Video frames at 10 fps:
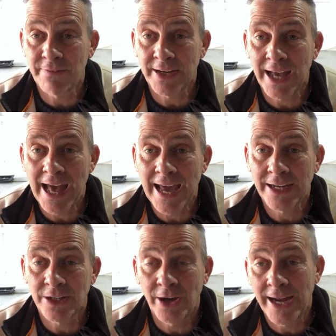any at hand
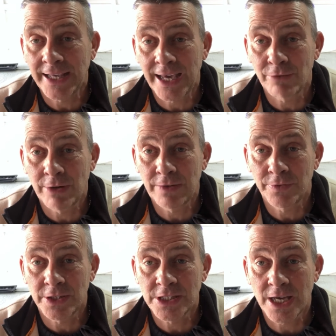and I had to get it ready for
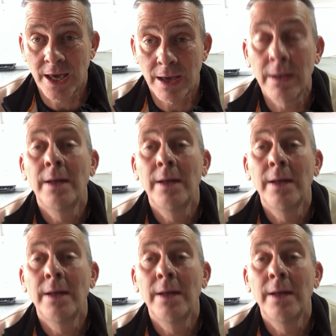the ticket.